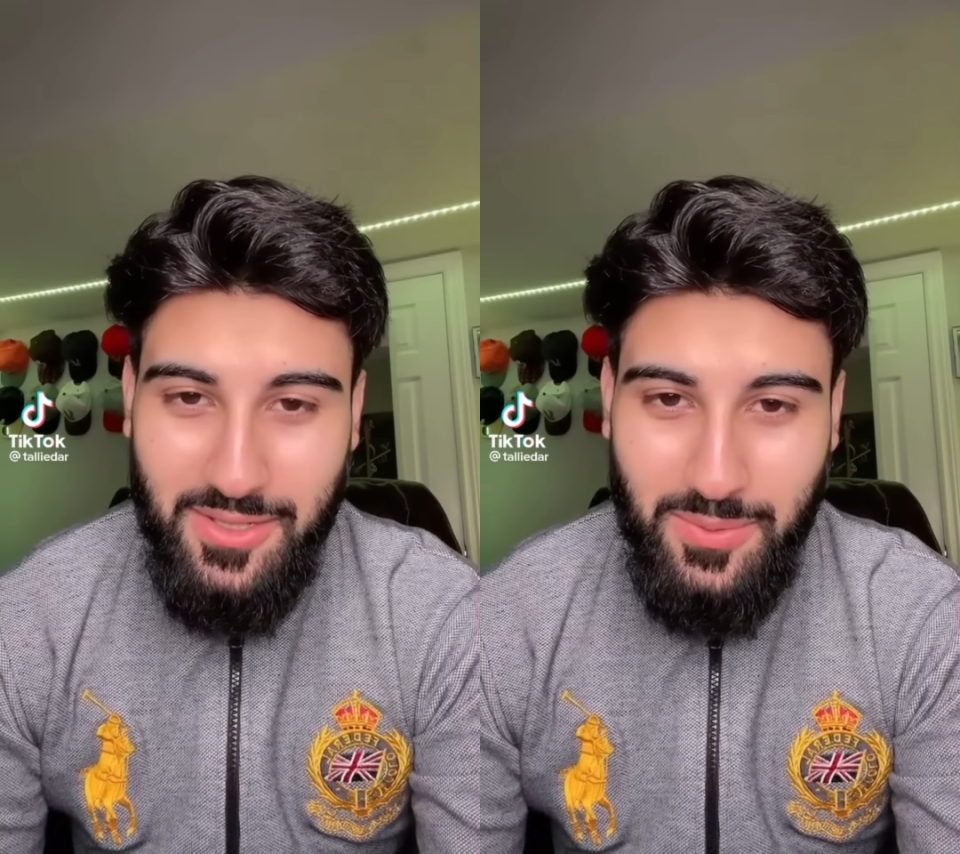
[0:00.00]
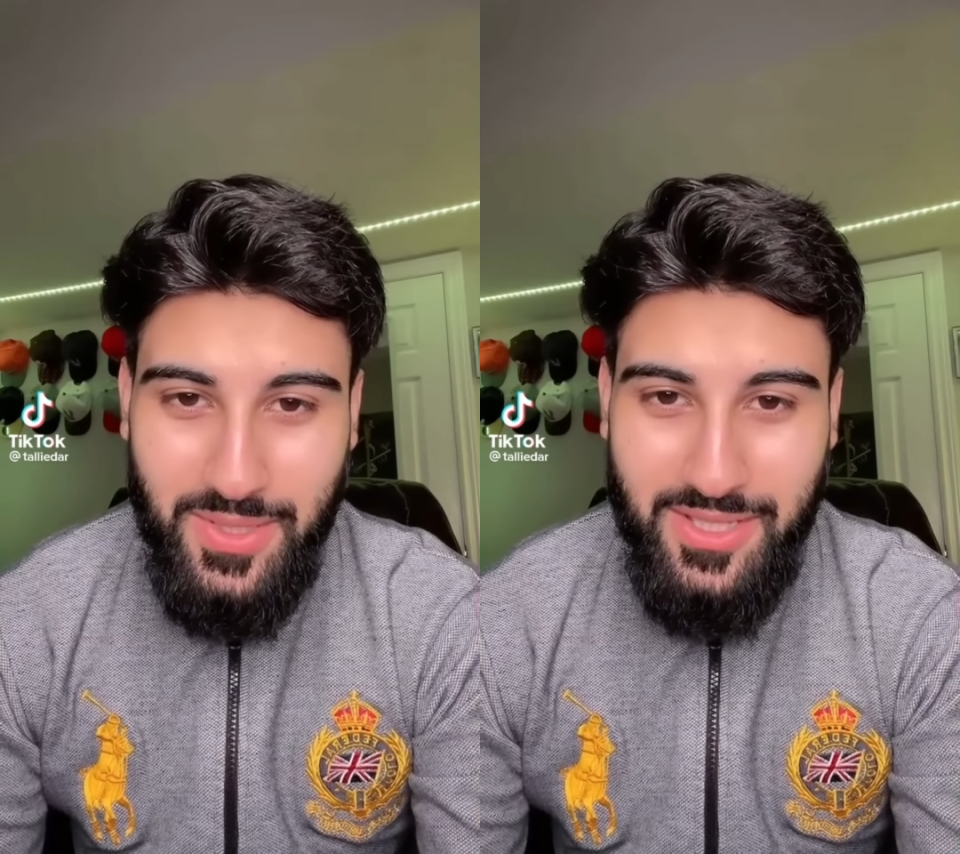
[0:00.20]

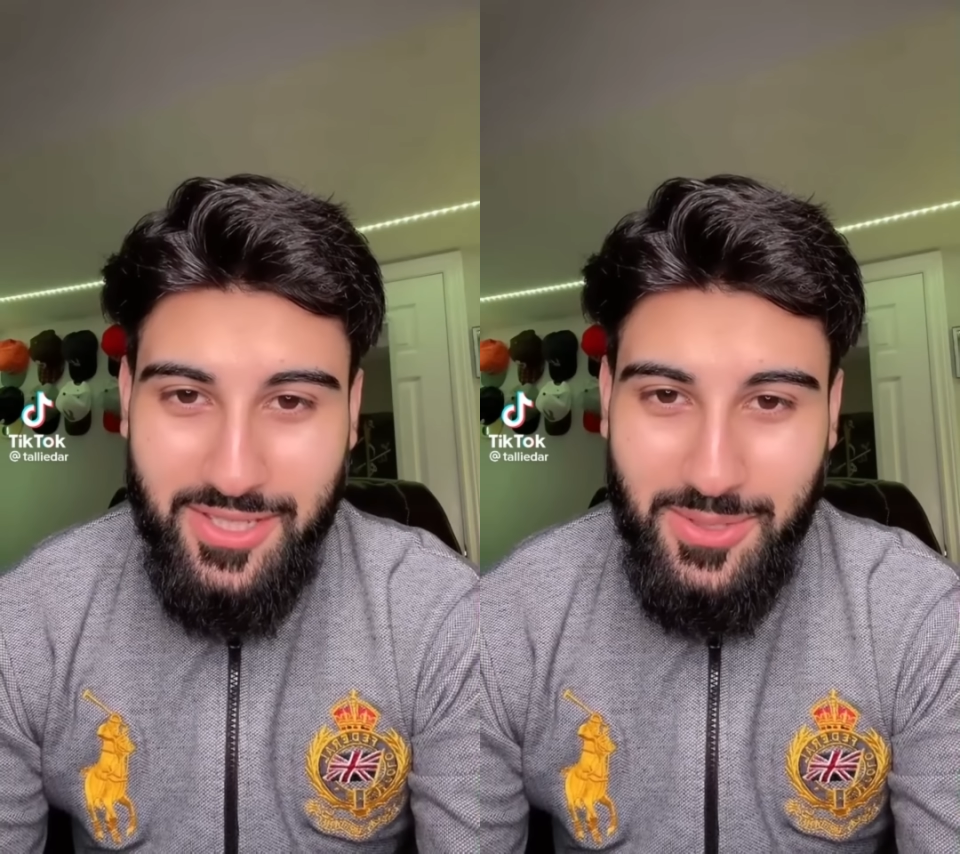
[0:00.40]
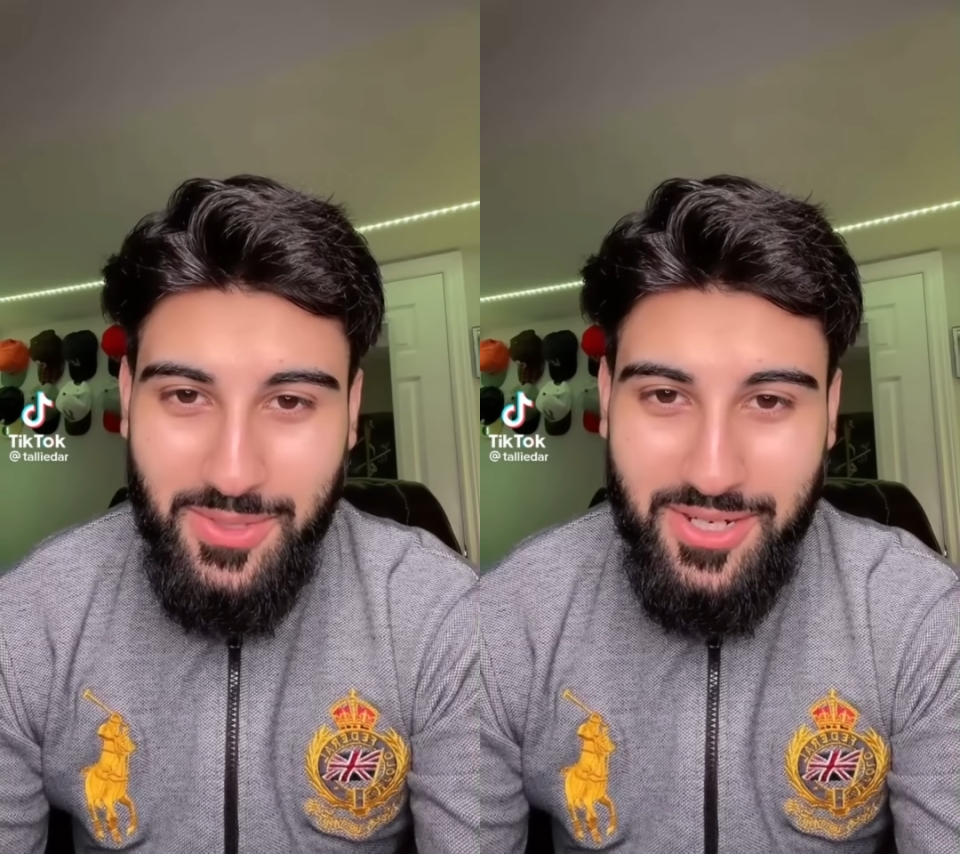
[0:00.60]
They're really
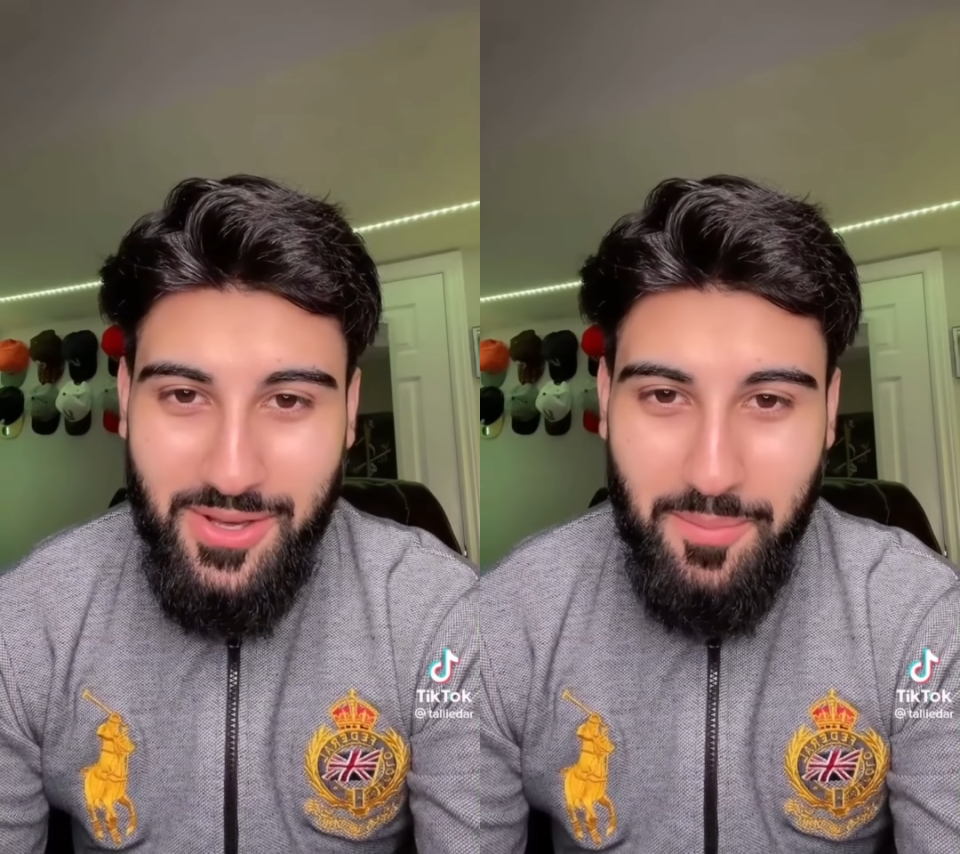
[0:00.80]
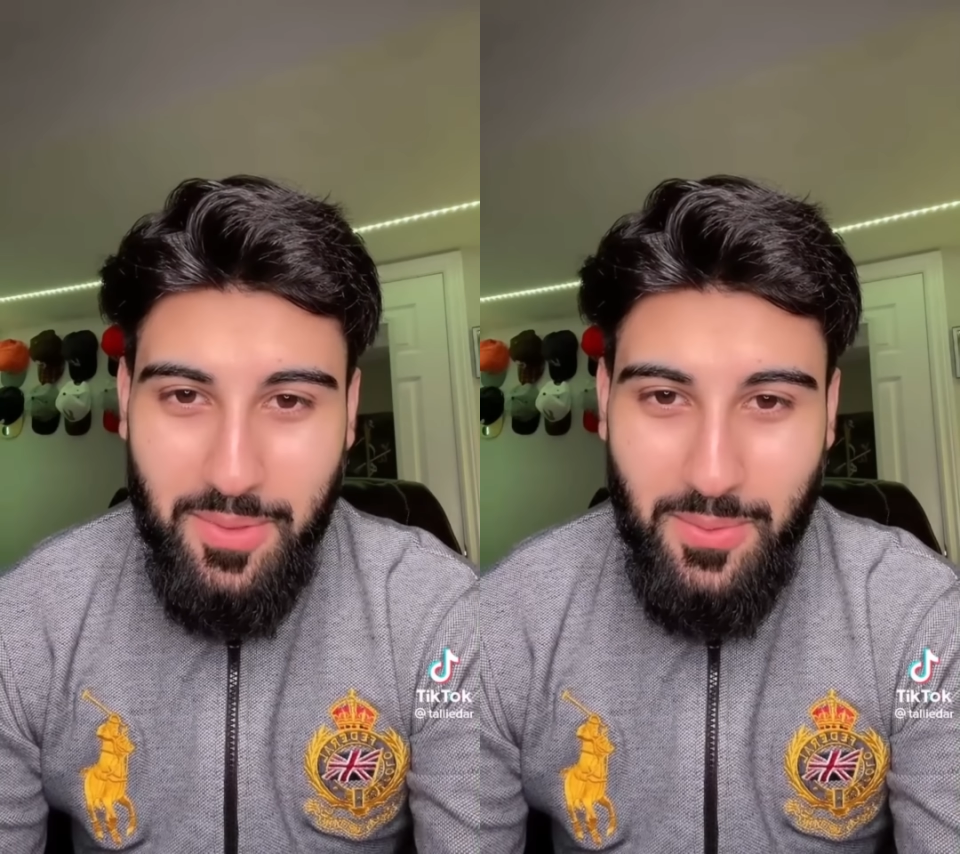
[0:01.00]
cute and
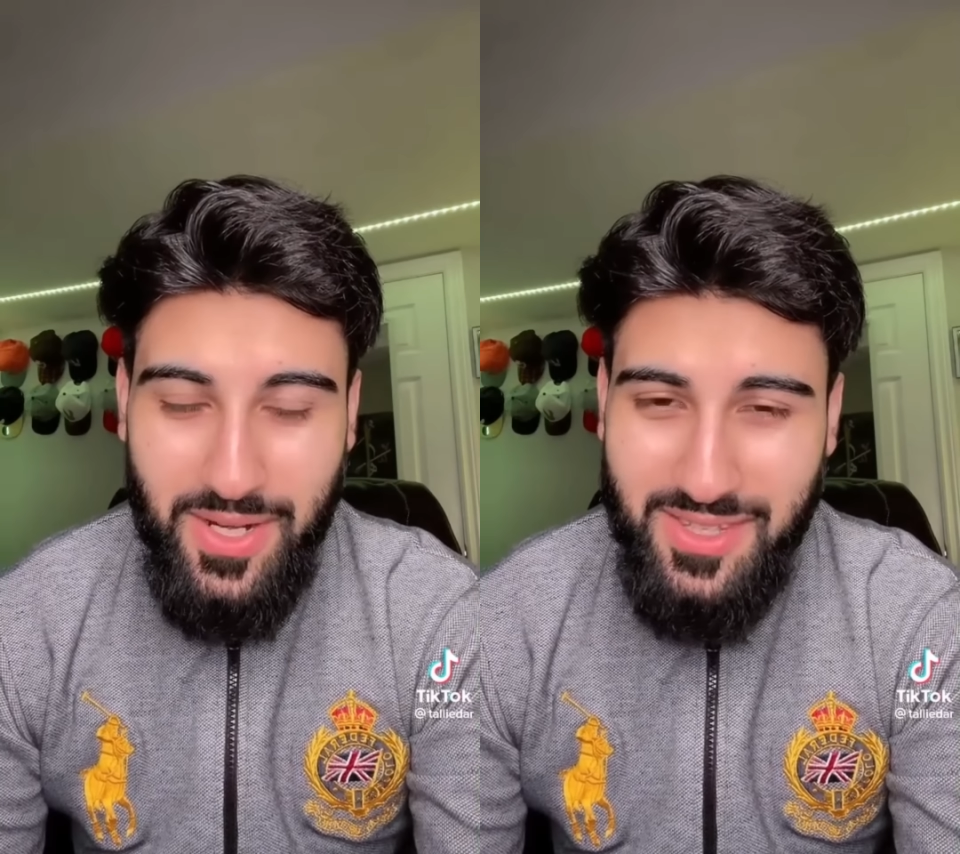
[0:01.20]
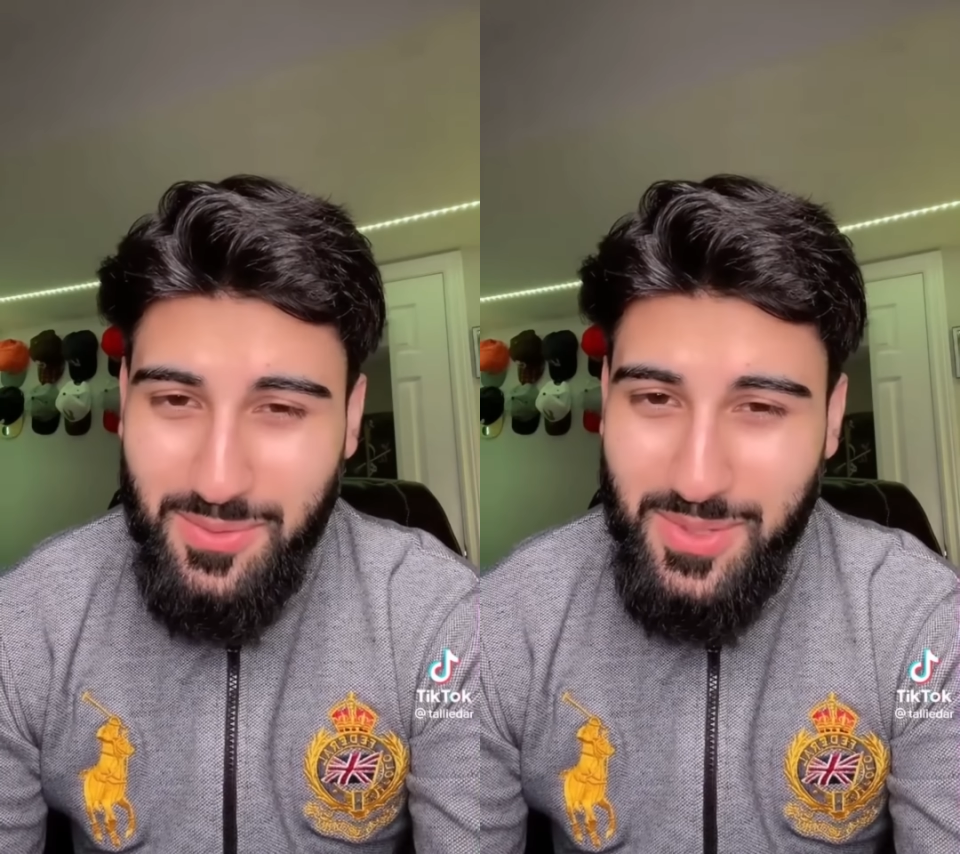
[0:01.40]
all, but
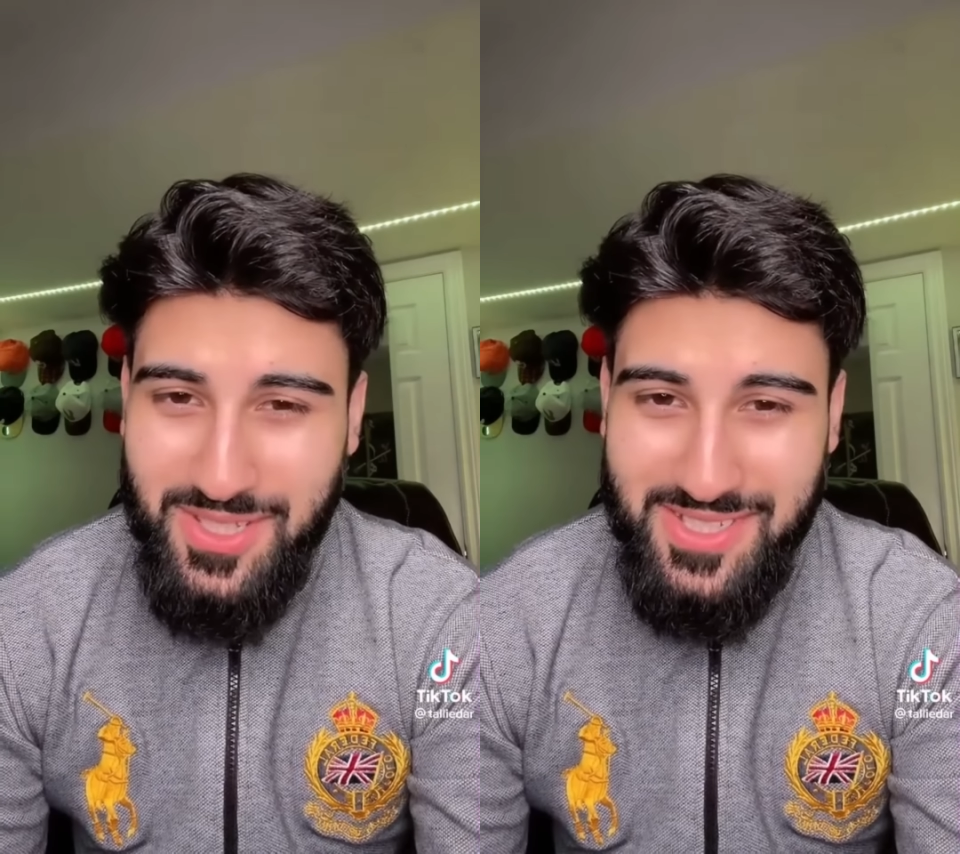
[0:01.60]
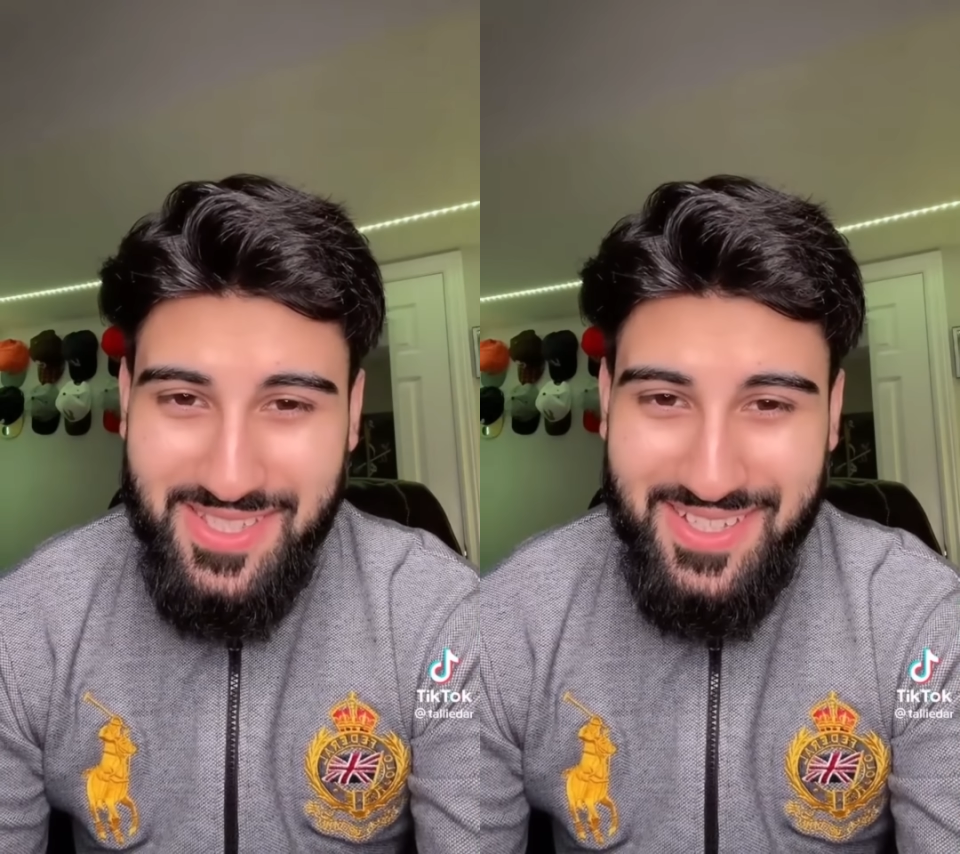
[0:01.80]
what in the
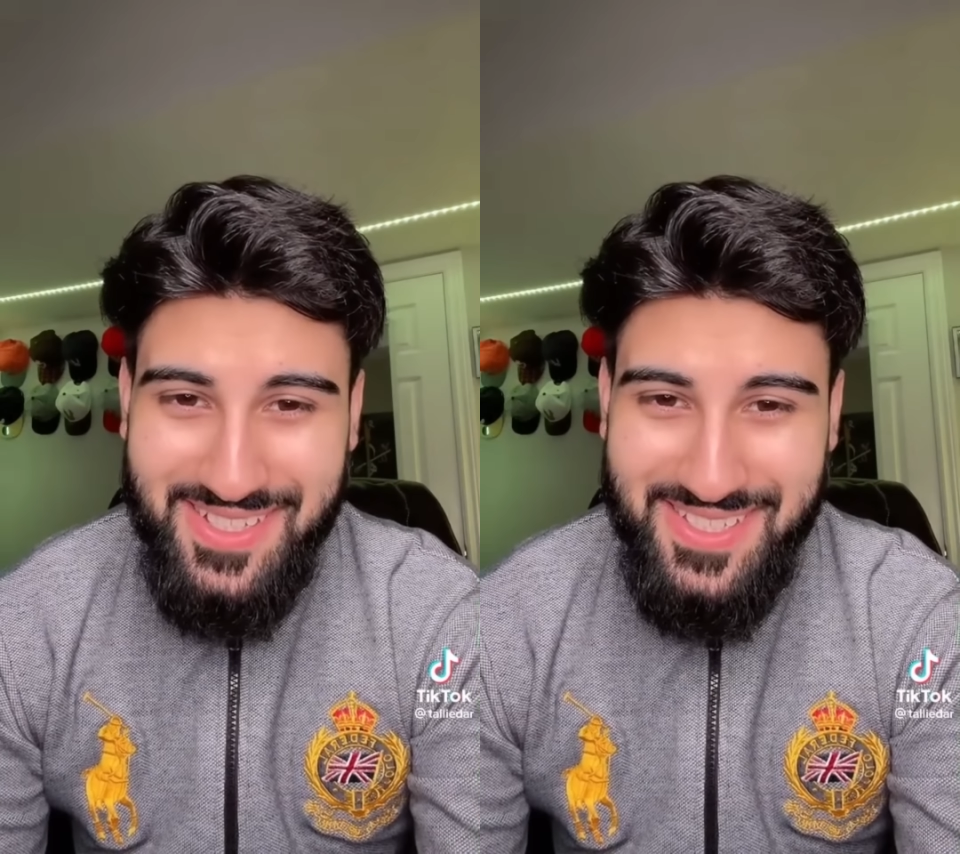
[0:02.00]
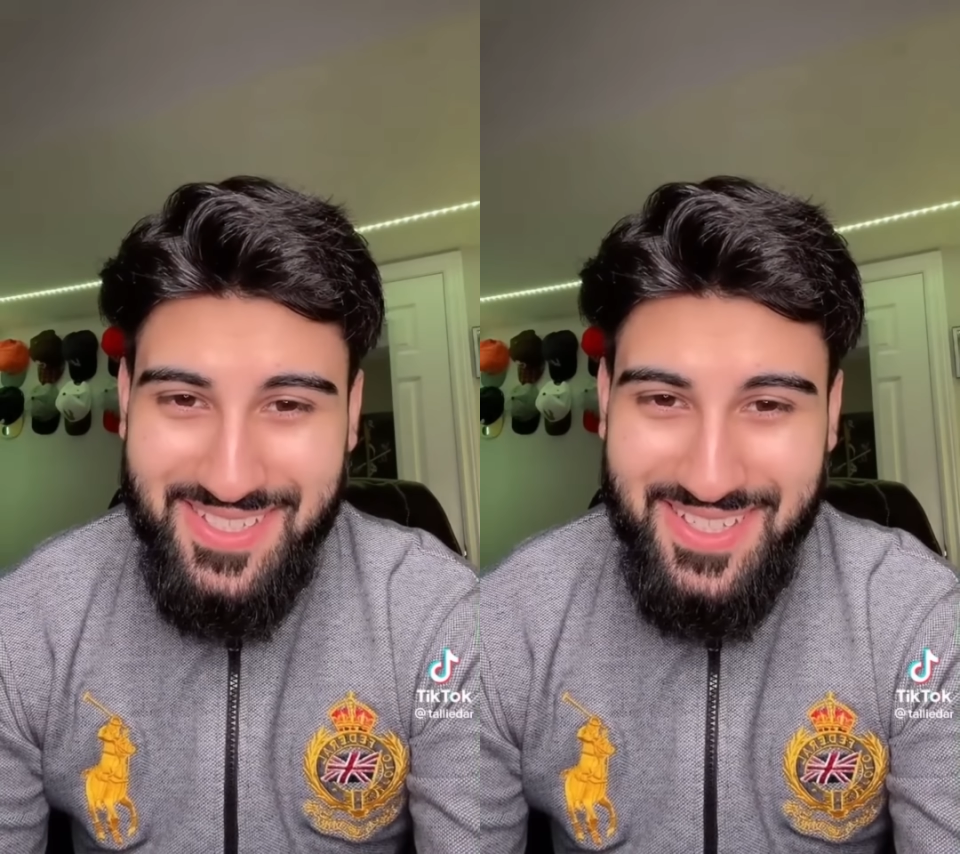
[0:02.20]
world is this?